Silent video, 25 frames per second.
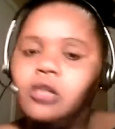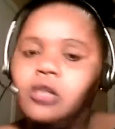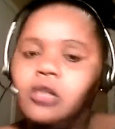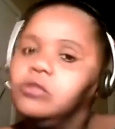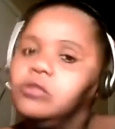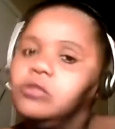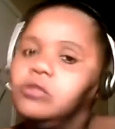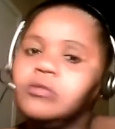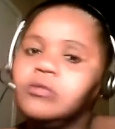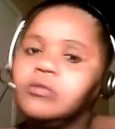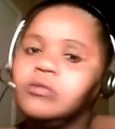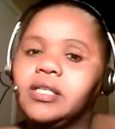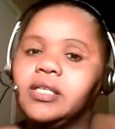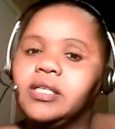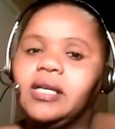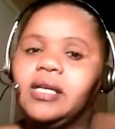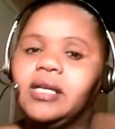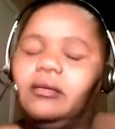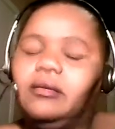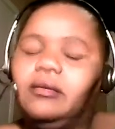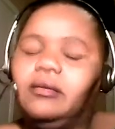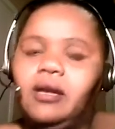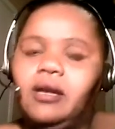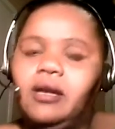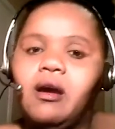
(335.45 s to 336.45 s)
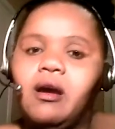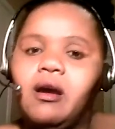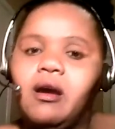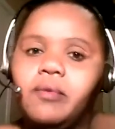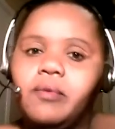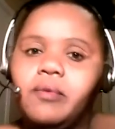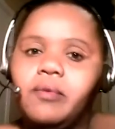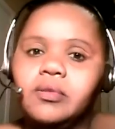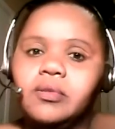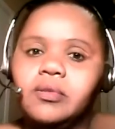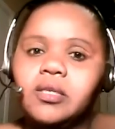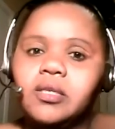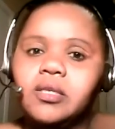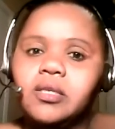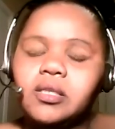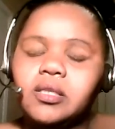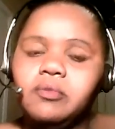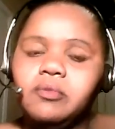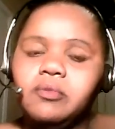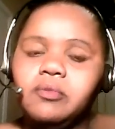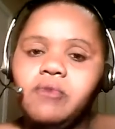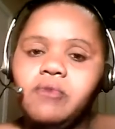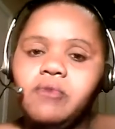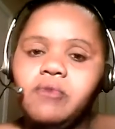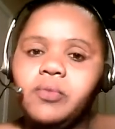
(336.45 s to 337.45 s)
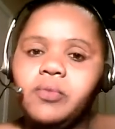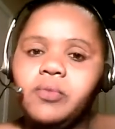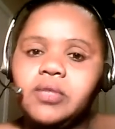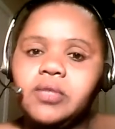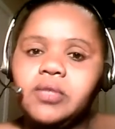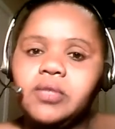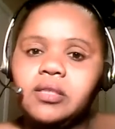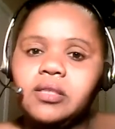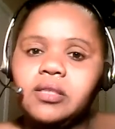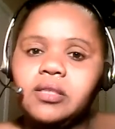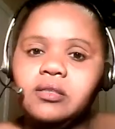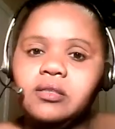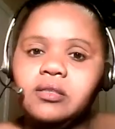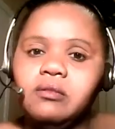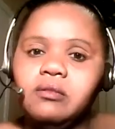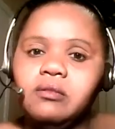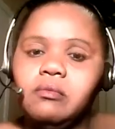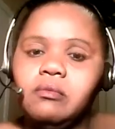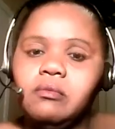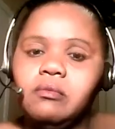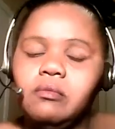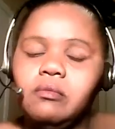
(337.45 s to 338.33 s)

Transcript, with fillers: You don't take it out on a customer representative.